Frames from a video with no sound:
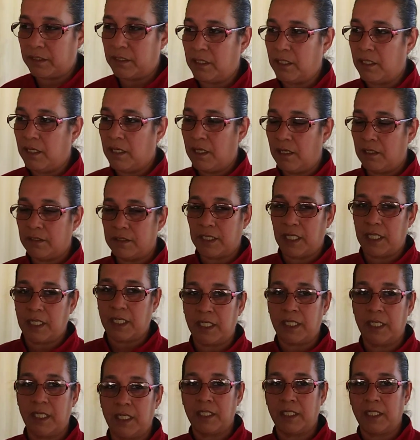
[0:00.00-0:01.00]
I'll take it
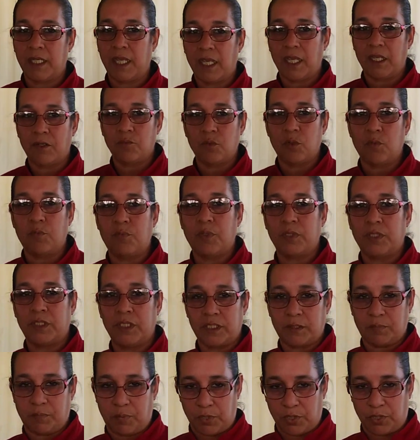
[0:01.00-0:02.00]
in and we'll put this
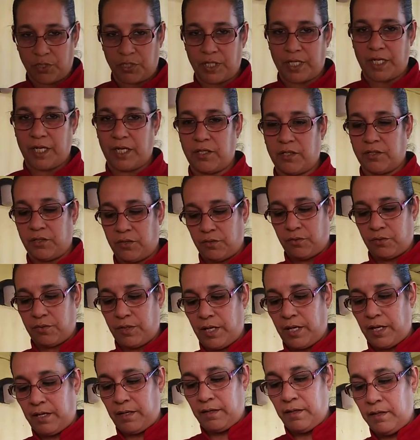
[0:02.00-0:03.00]
burger together.
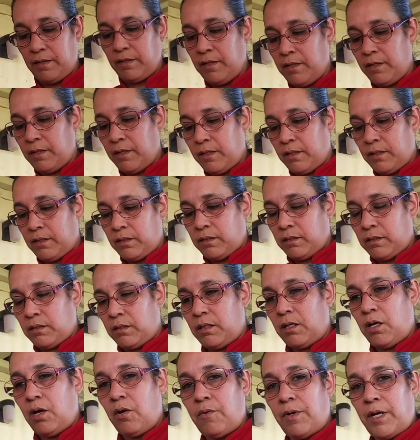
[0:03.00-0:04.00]
Okay?
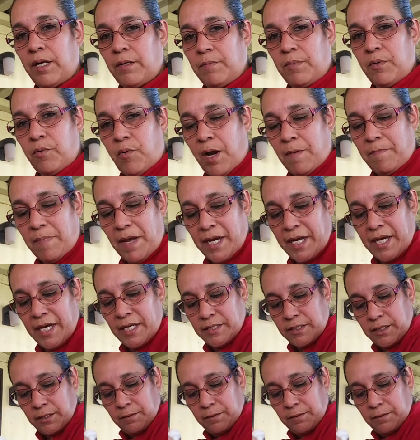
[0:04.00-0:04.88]
Alright, be right back, guys.